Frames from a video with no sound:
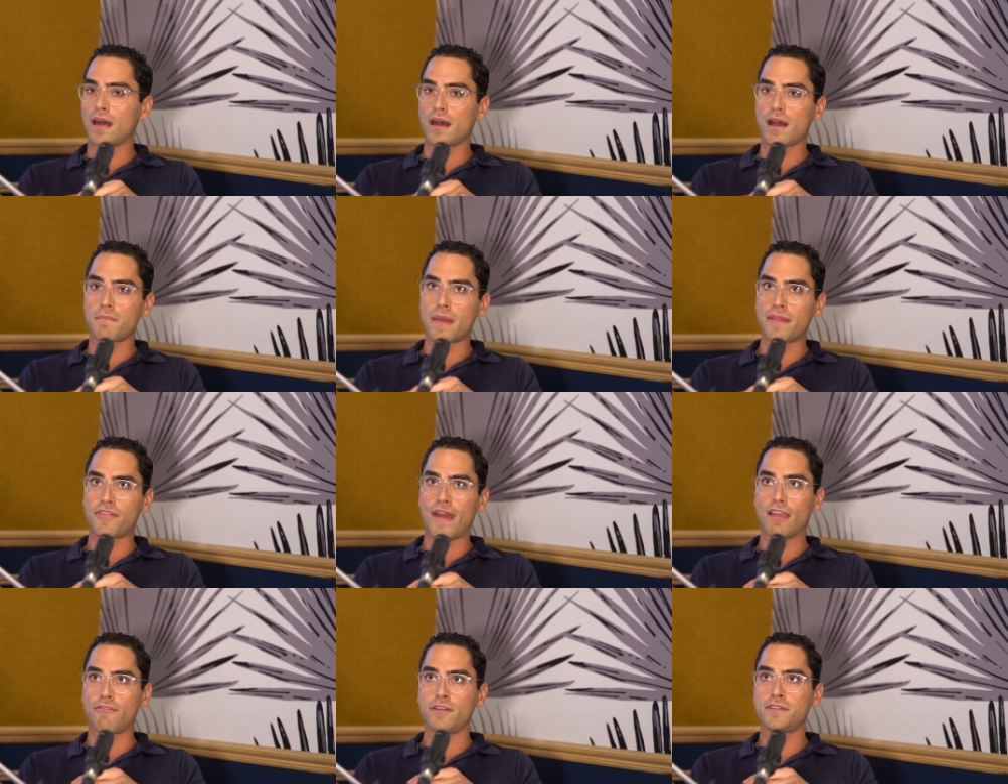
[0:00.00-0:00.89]
Um, and
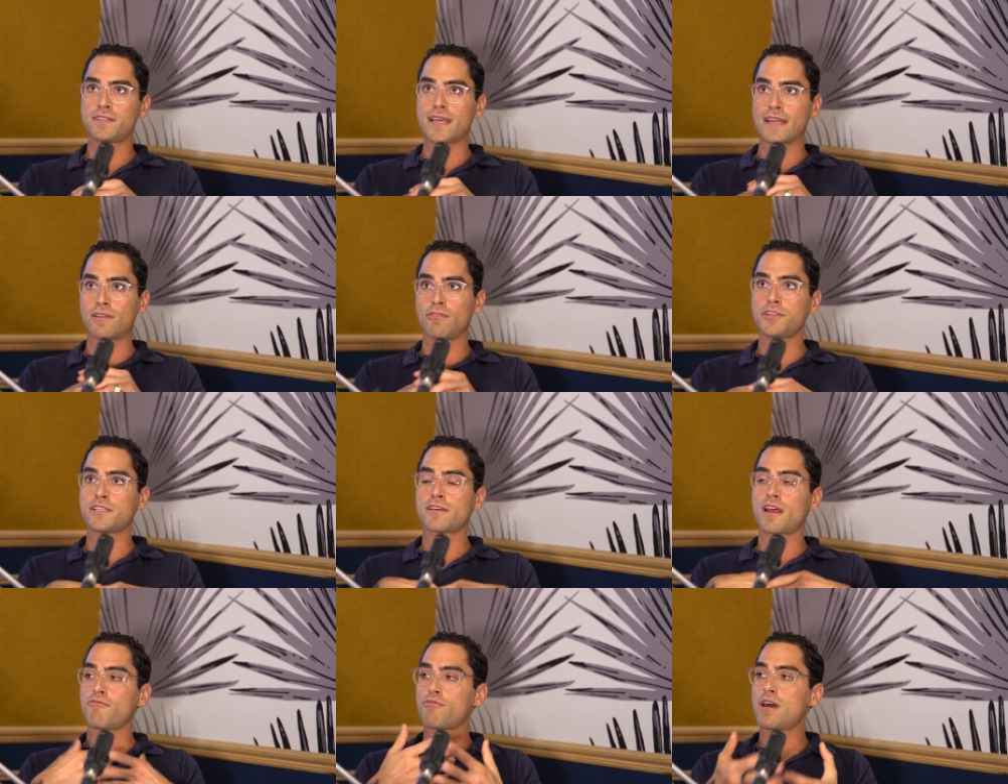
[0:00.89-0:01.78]
thankfully, the technologies
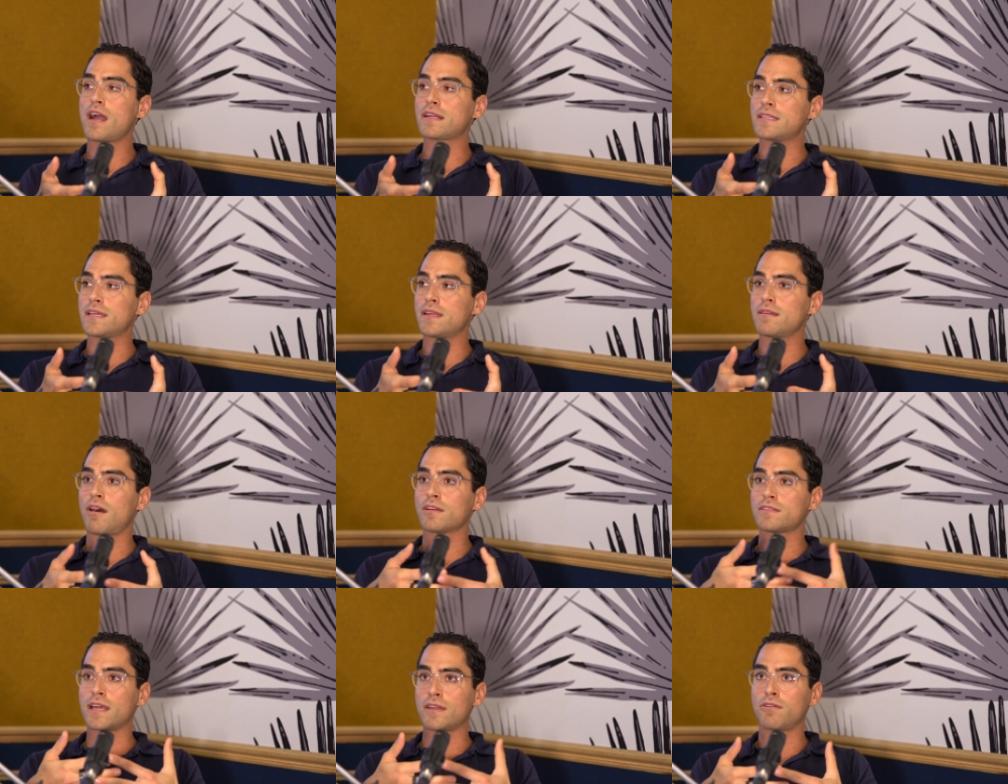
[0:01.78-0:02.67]
that I've worked in
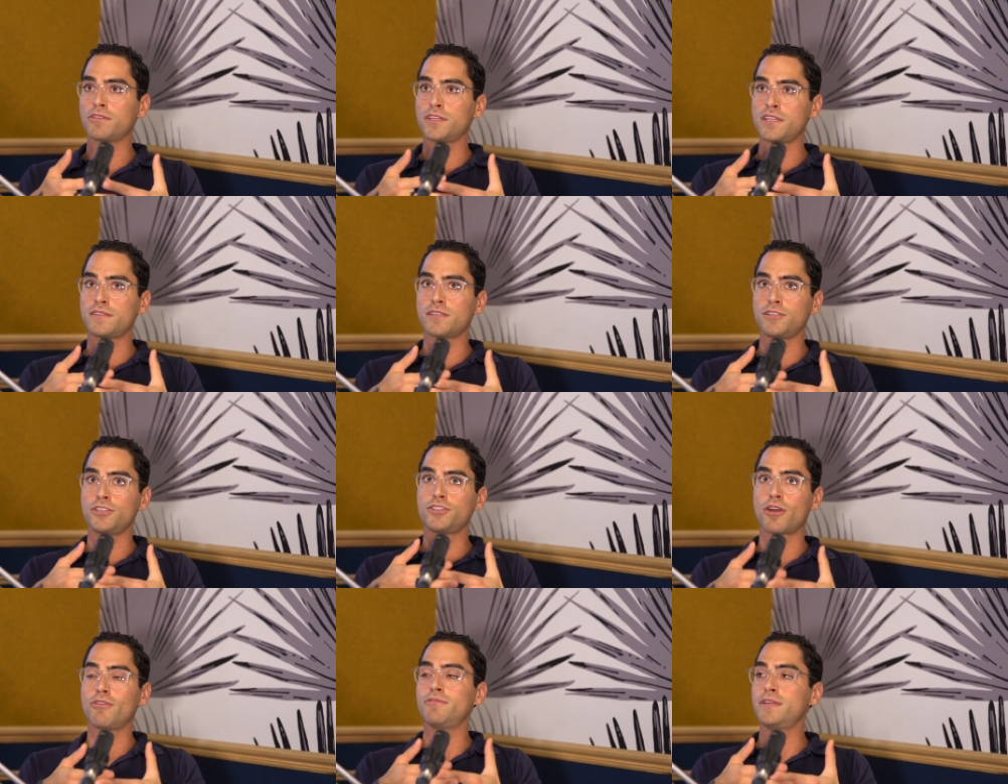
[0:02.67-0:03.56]
are technologies that you
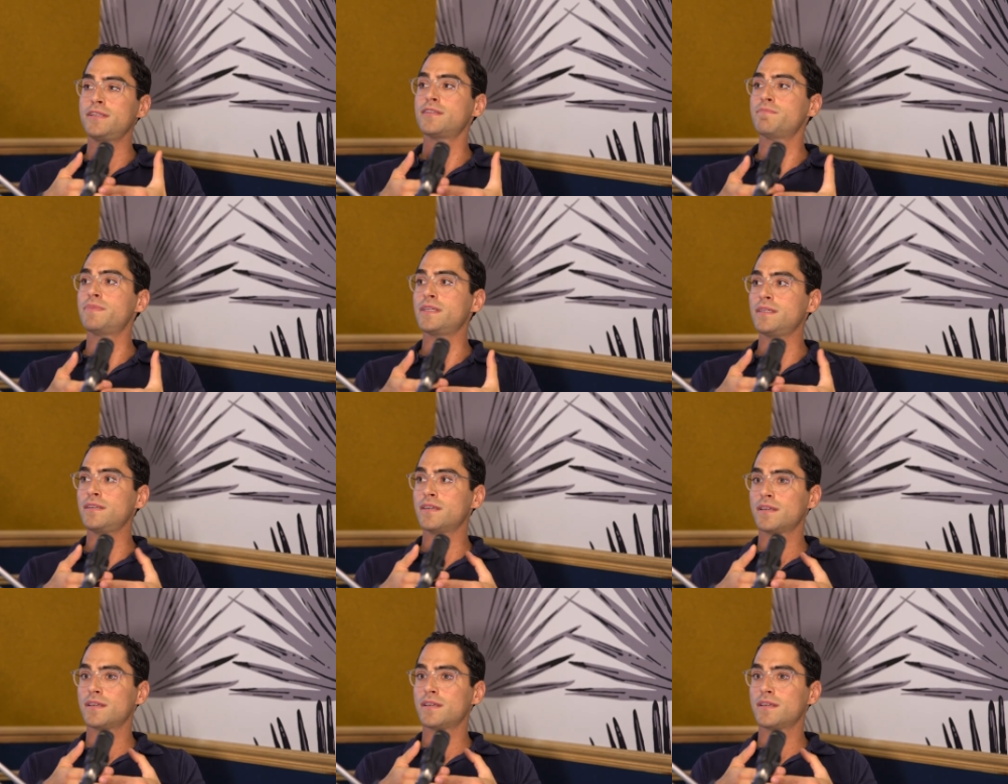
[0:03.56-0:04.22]
don't need to be